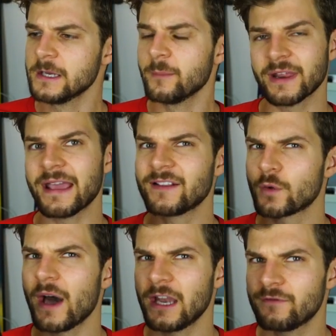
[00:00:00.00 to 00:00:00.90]
But it is
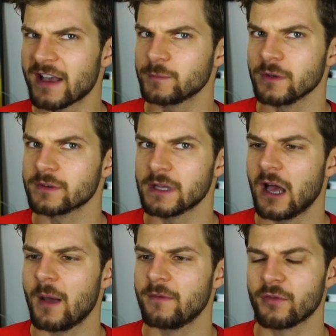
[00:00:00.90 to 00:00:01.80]
quite an investment
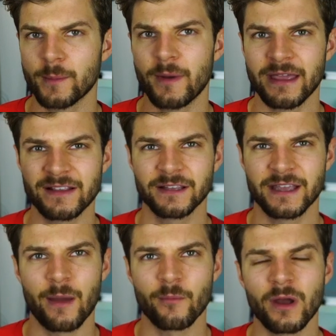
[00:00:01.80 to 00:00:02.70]
if about getting a
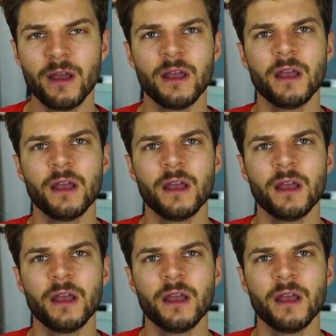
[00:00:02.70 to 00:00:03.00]
camera.